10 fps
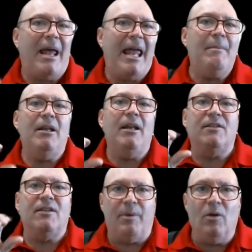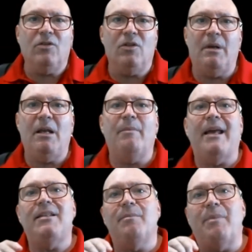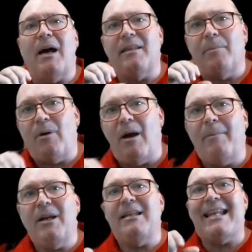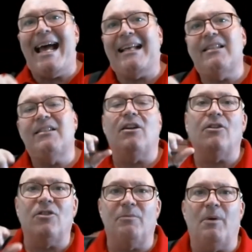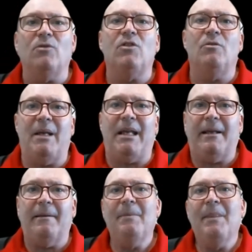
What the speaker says: payment is supposed to be based upon the property taxes that are supposed to be.